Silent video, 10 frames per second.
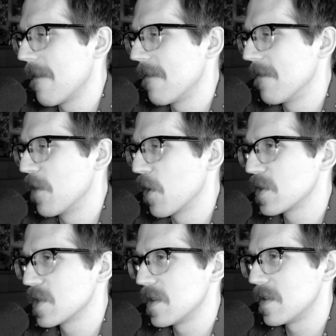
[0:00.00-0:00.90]
there
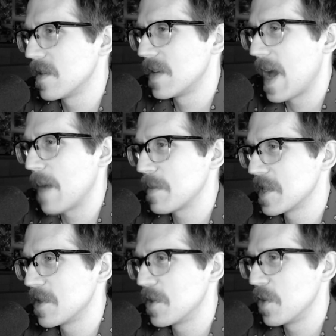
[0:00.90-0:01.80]
is an
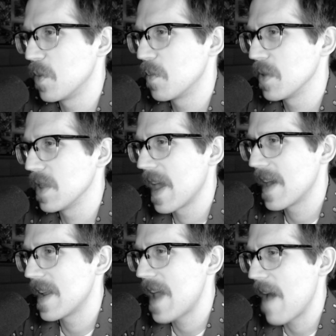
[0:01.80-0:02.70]
option to play
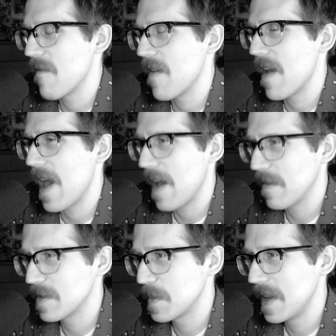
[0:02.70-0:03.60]
it at half
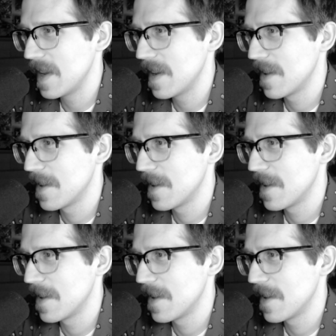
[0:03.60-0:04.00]
speed,